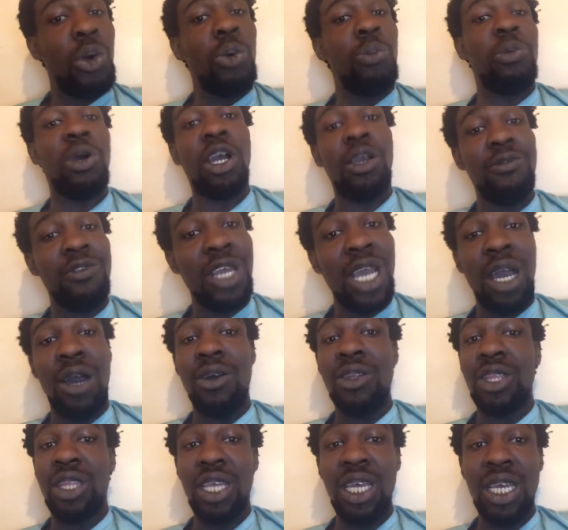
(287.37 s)
But if
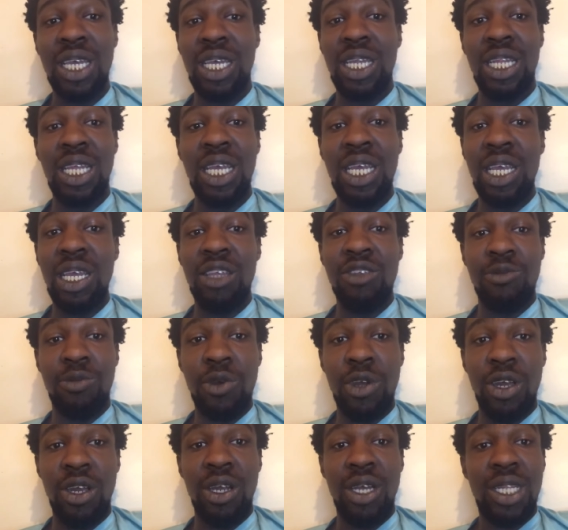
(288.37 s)
y'all think it is,
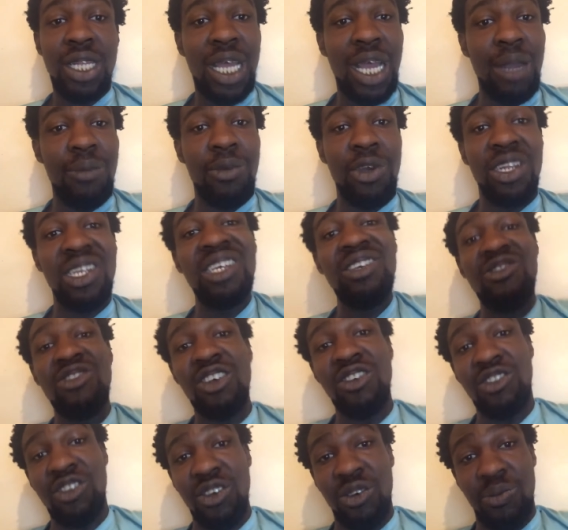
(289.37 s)
bro, like, bro, this is
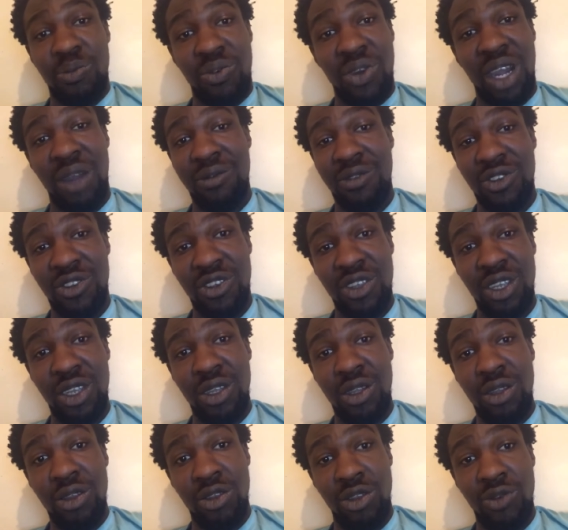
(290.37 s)
just a prophecy.
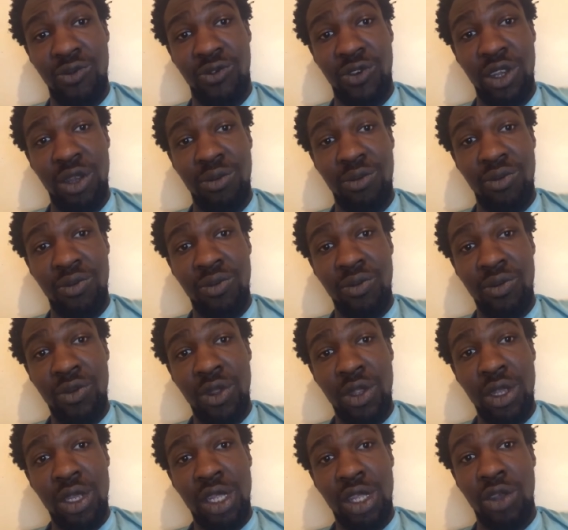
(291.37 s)
You feel me?
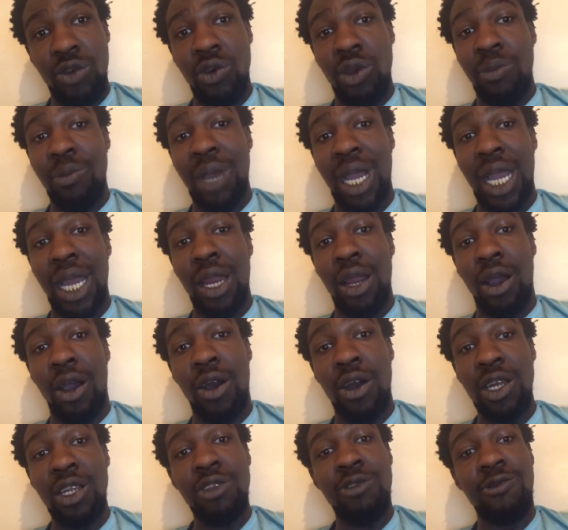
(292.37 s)
to remind
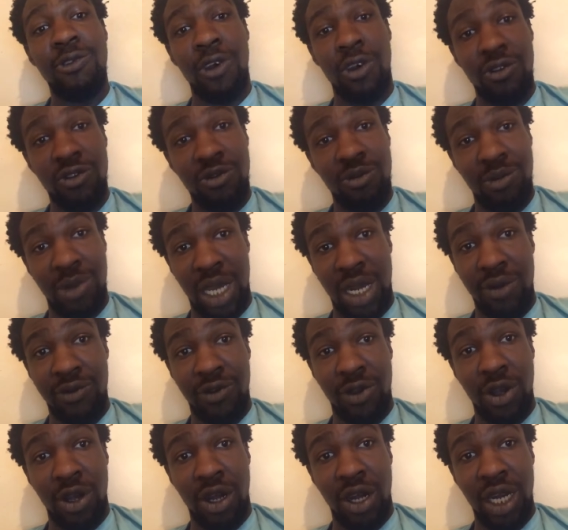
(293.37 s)
all these false men
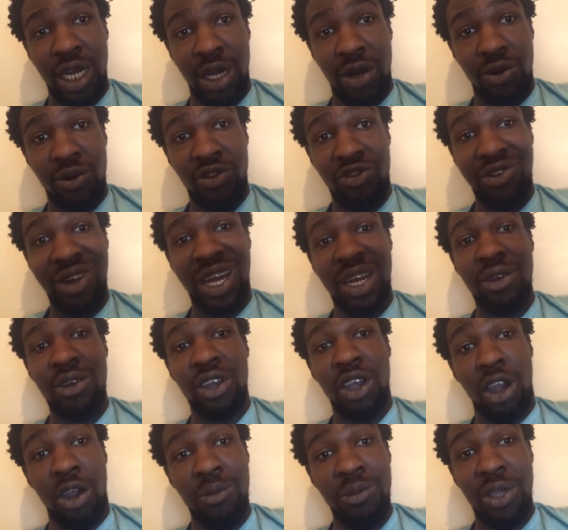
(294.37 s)
of God that will try to
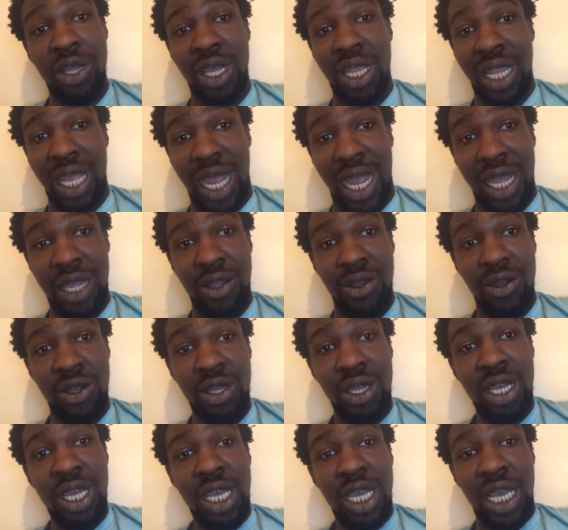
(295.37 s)
call me a liar
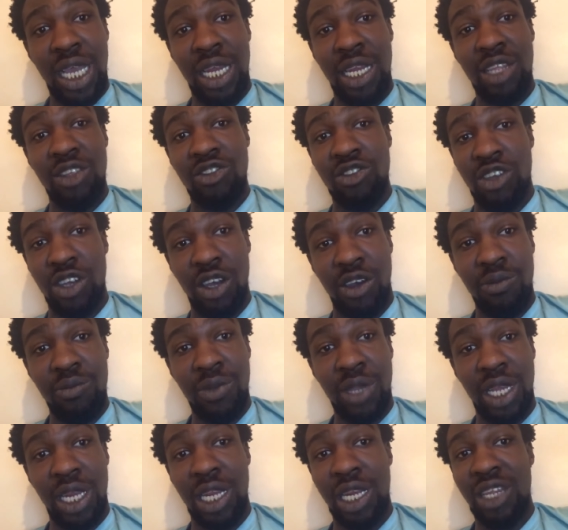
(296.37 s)
and this
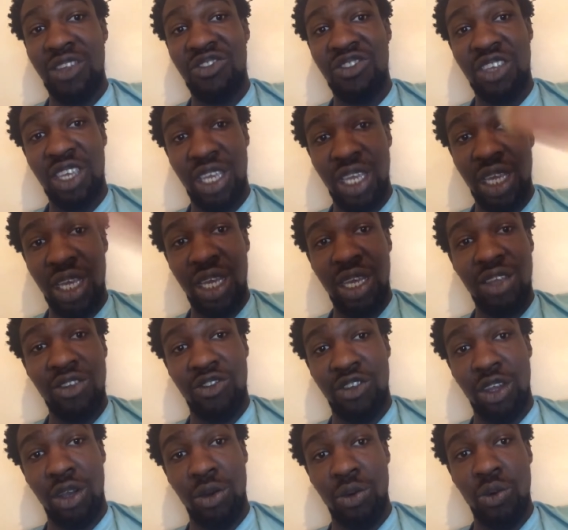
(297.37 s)
government and these
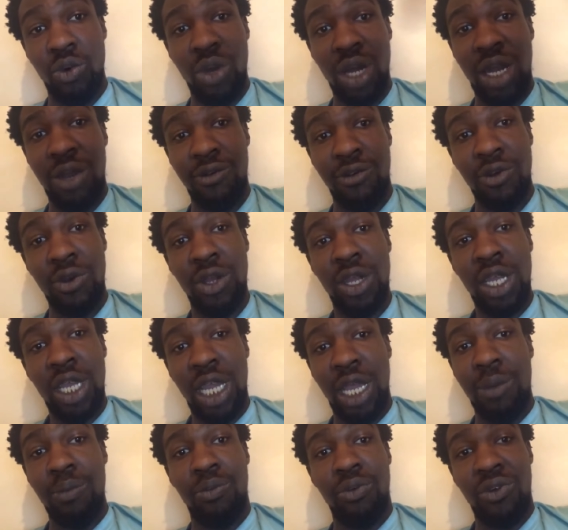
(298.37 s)
kings and whoever
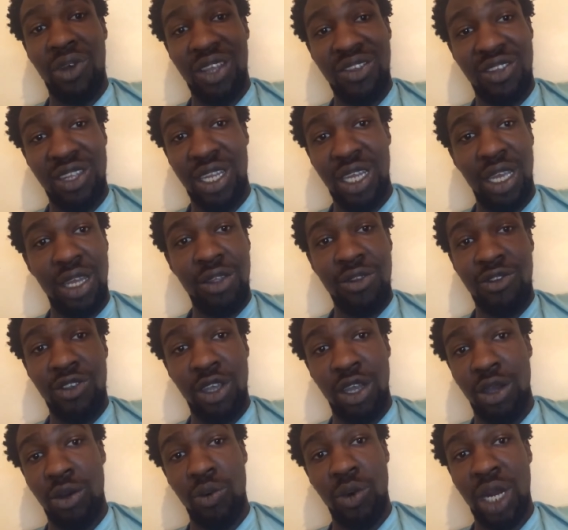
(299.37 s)
and presidents
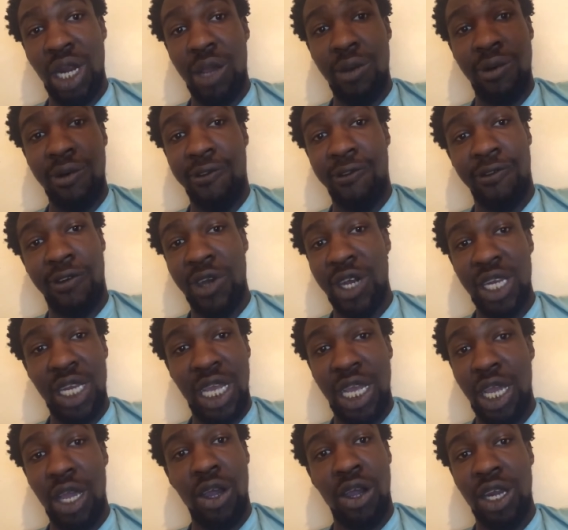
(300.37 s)
and whatever the fuck
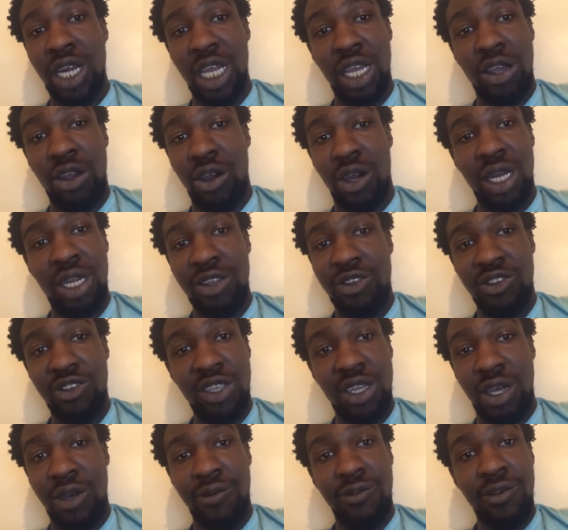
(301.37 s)
they are, they call
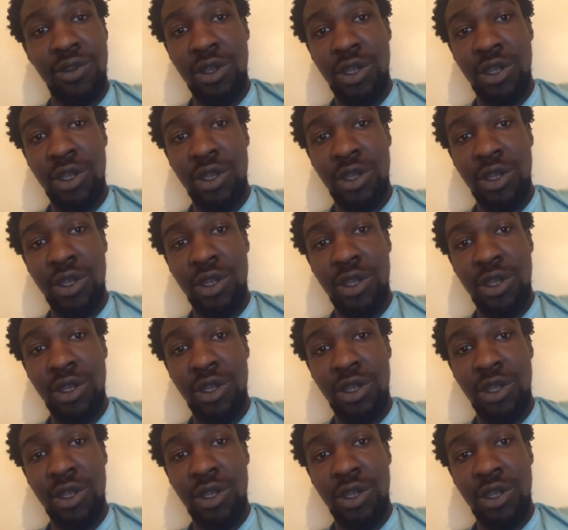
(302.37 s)
themselves.